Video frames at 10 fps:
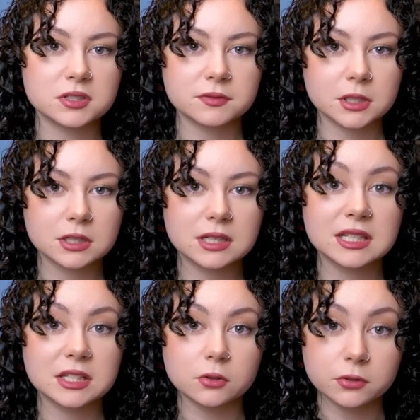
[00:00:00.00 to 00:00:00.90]
of a
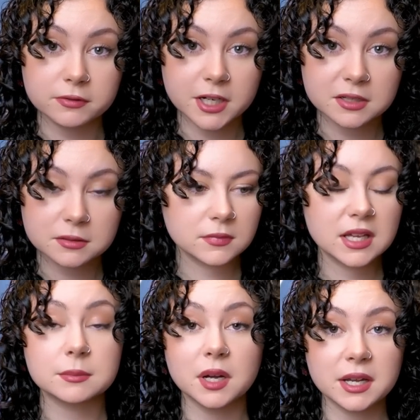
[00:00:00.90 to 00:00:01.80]
legal threat,
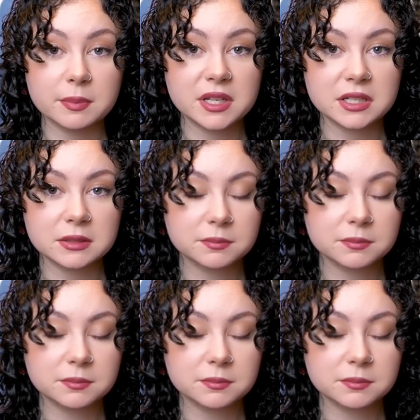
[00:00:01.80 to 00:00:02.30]
in my opinion.